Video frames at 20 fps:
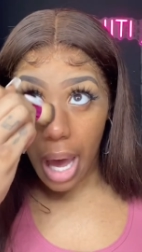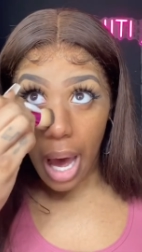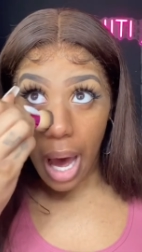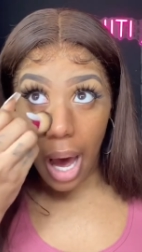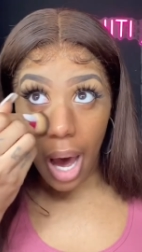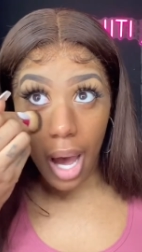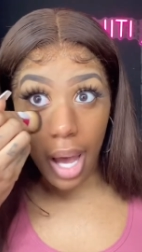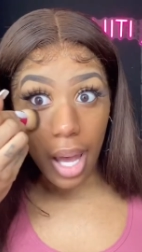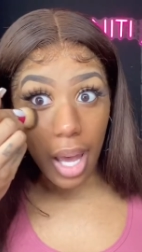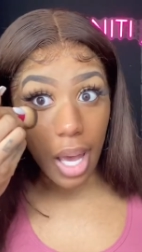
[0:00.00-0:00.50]

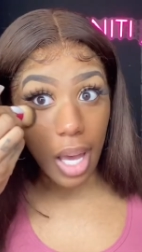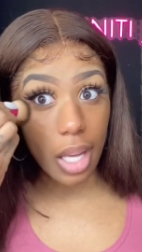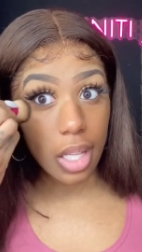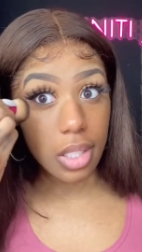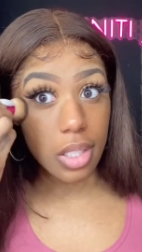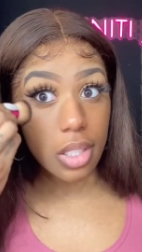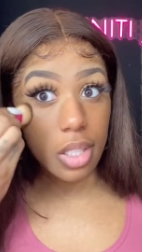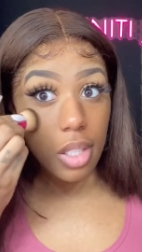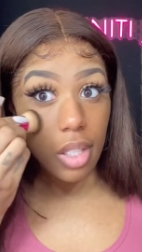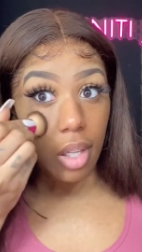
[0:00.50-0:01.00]
I
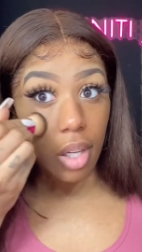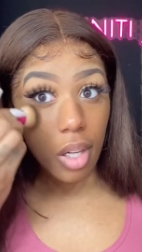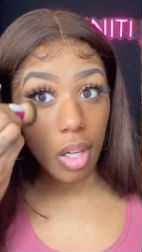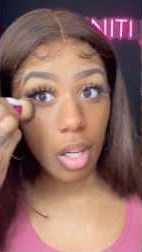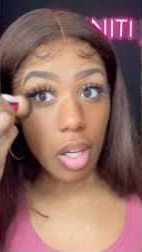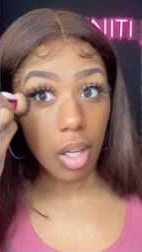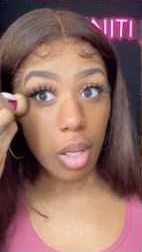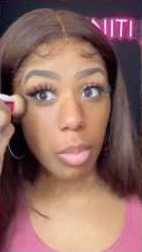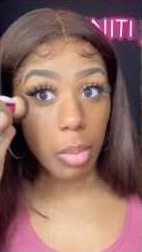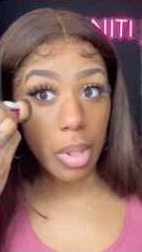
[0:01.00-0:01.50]
had to,
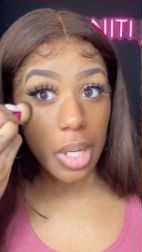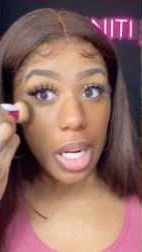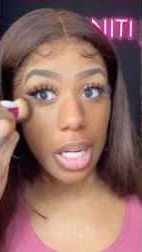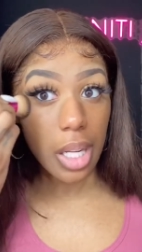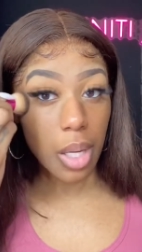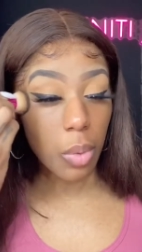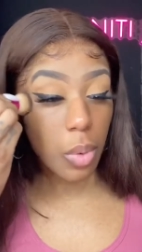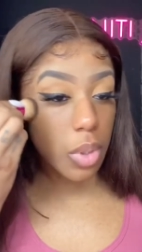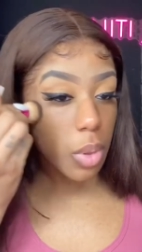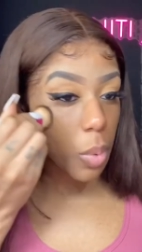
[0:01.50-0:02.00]
um, and I
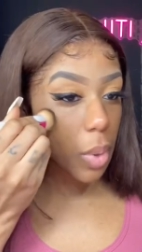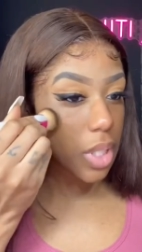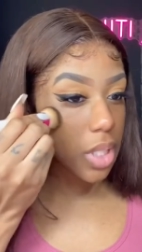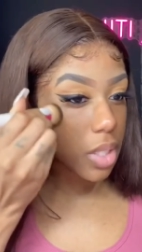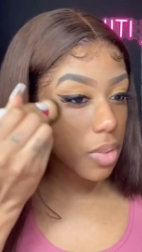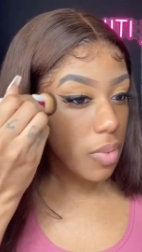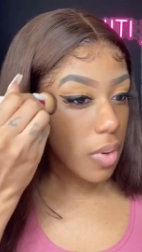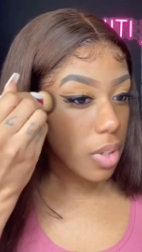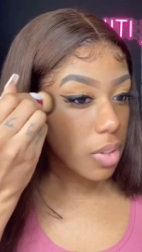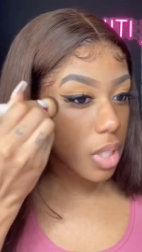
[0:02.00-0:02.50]
didn't want to waste
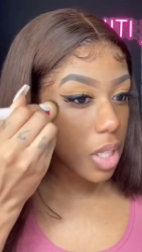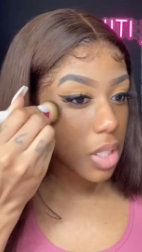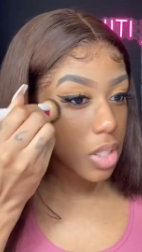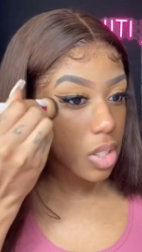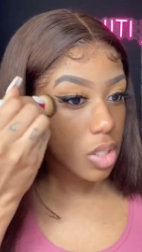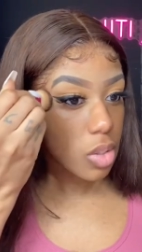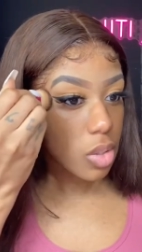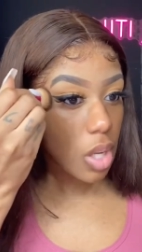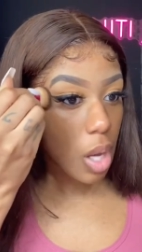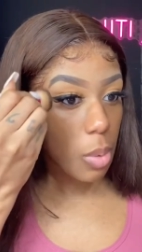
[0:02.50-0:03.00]
the
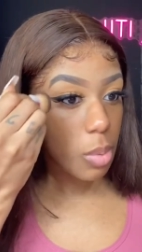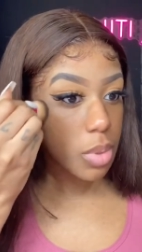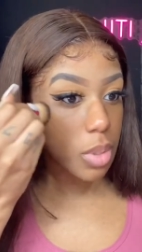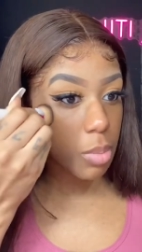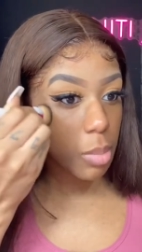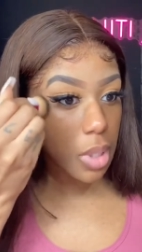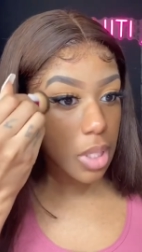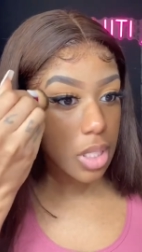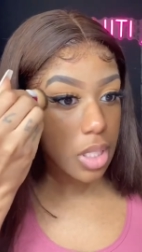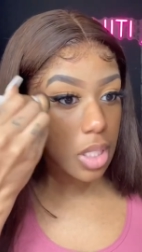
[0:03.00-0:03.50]
foundation. So I was
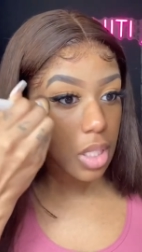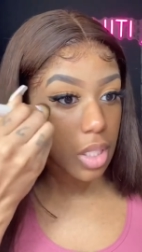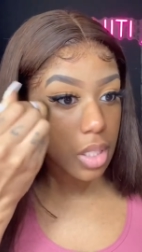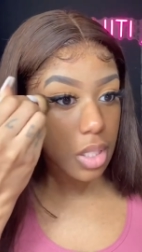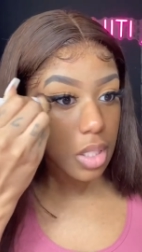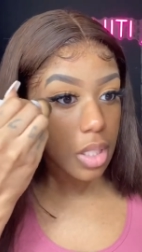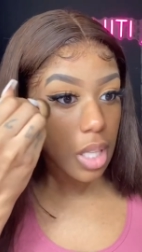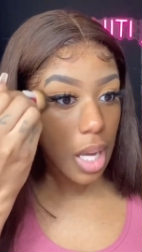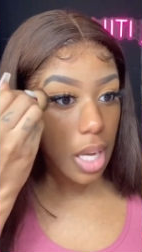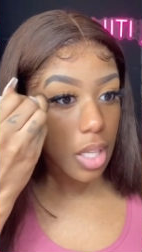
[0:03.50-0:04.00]

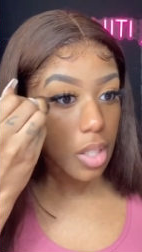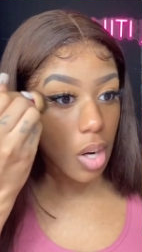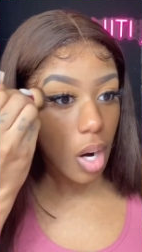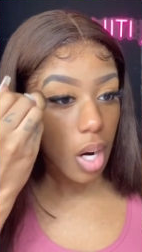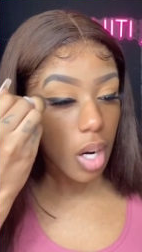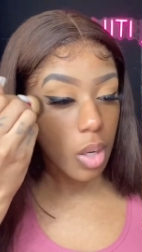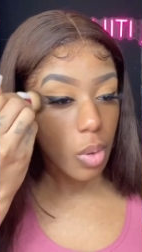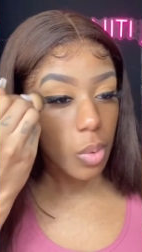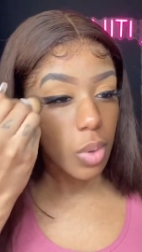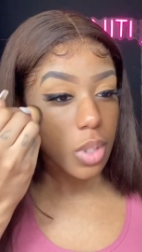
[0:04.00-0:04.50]
mixing like
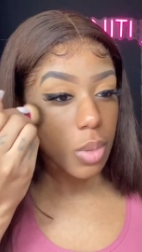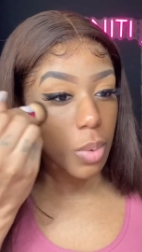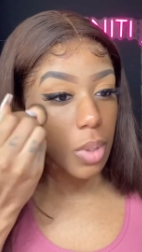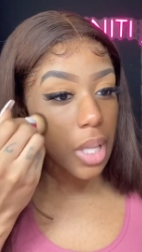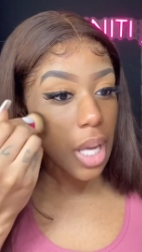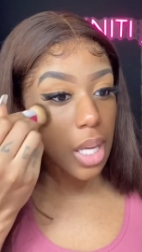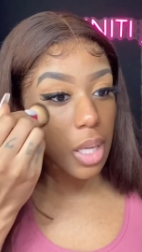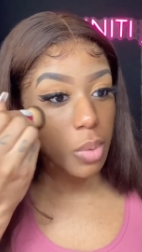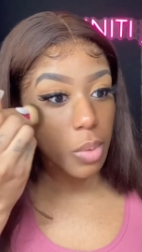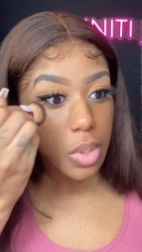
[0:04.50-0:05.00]
darker ones with
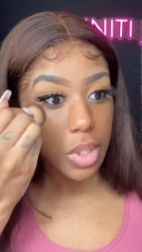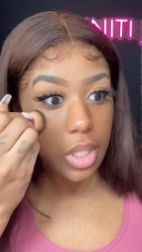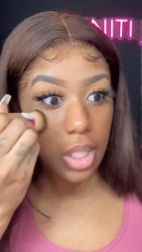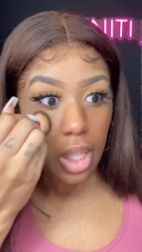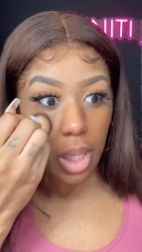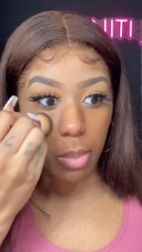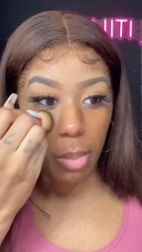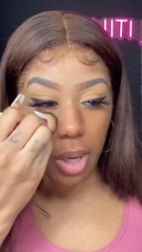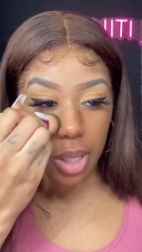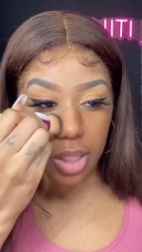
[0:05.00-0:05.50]
lighter ones to
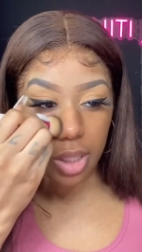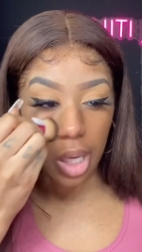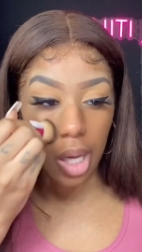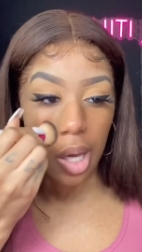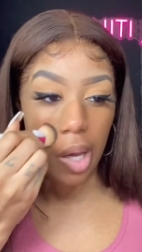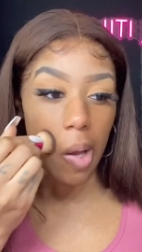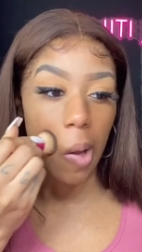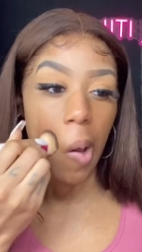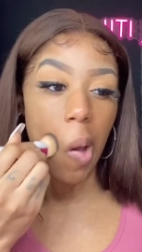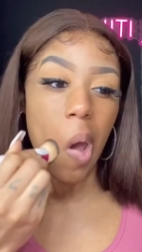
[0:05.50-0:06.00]
get my
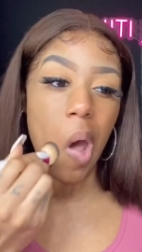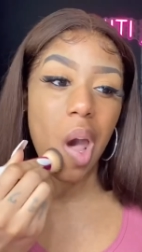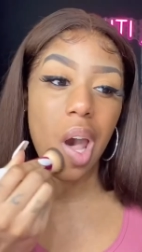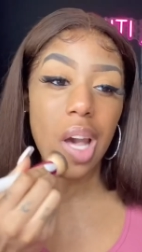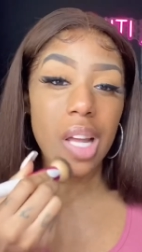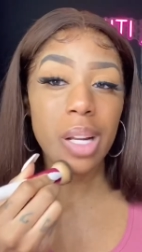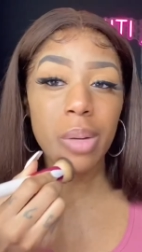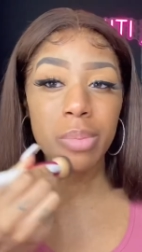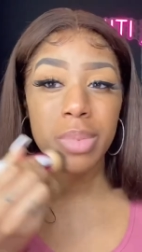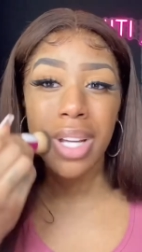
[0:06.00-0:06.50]
shade.
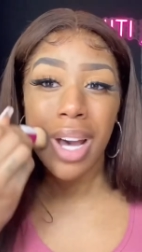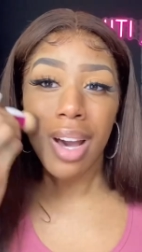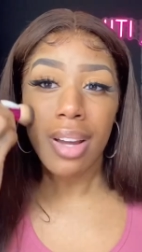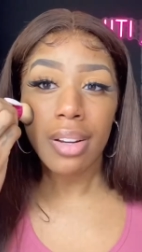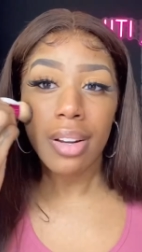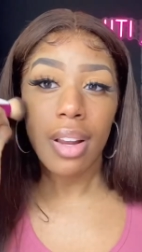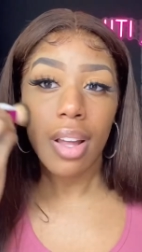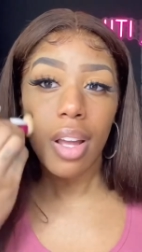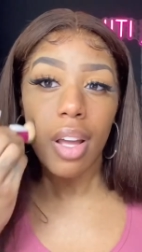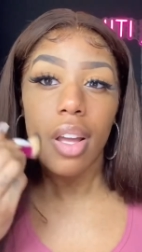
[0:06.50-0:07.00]
And I'm
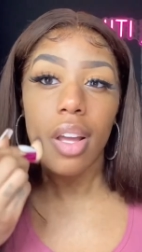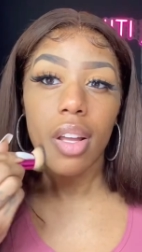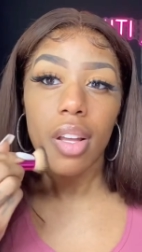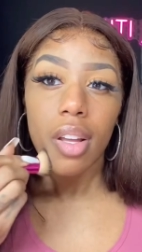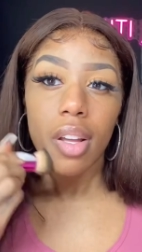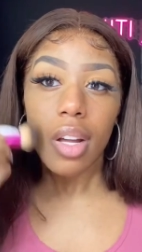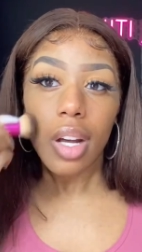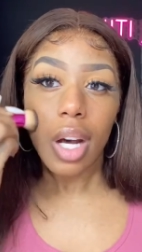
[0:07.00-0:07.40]
tired of that.